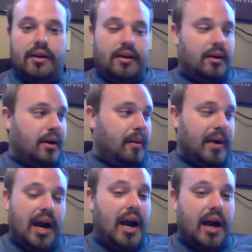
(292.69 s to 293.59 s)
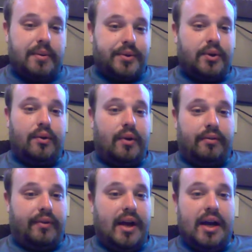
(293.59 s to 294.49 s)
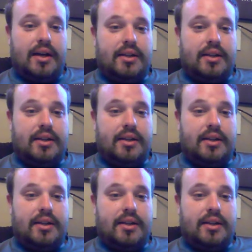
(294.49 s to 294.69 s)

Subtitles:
I mean, I absolutely fly